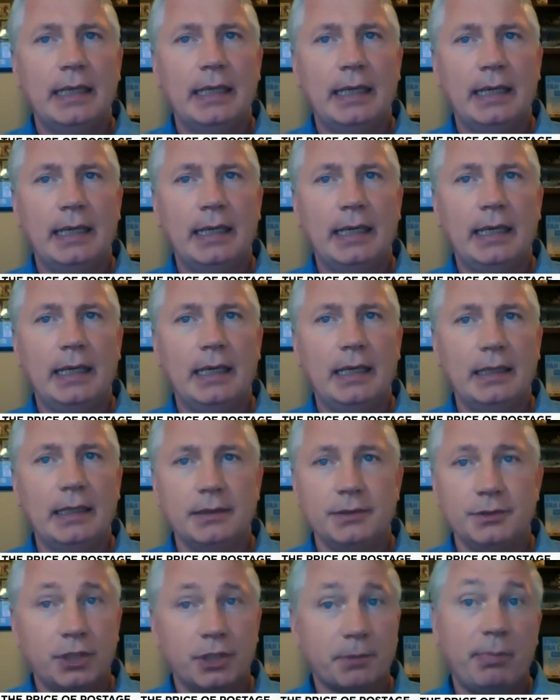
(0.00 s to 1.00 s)
uh, just
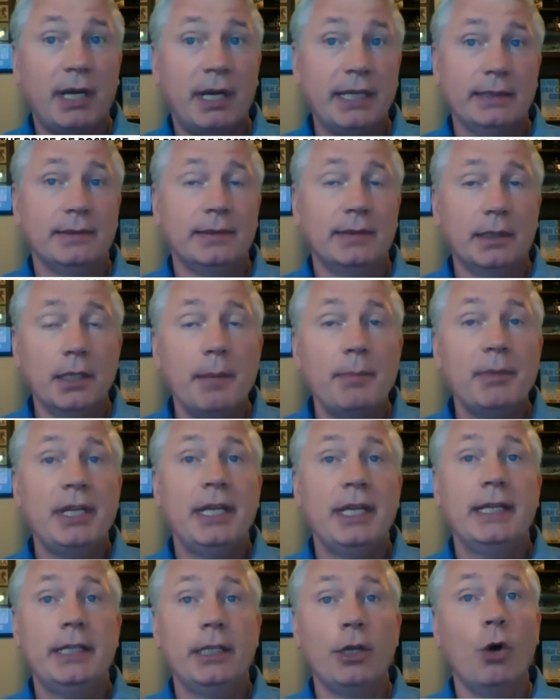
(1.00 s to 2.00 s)
by eliminating
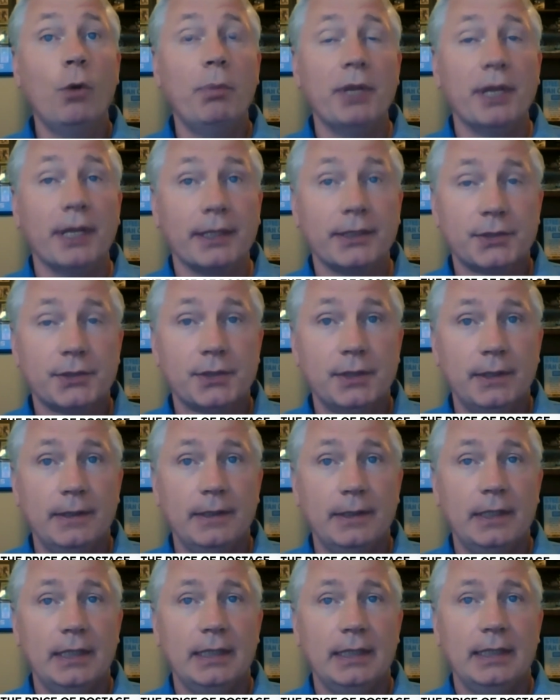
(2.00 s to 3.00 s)
opening
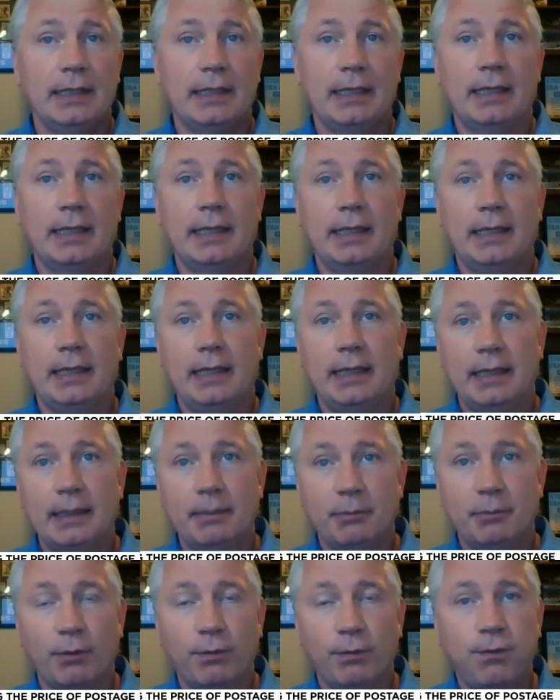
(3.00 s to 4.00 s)
uh, before they
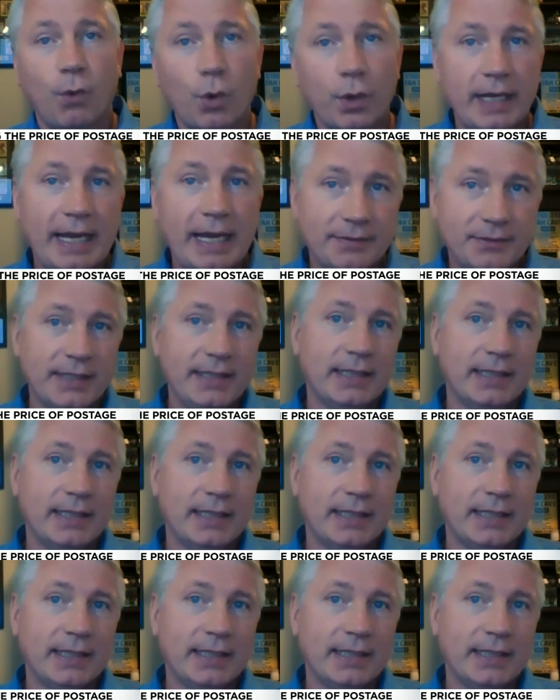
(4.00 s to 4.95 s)
have to get to the more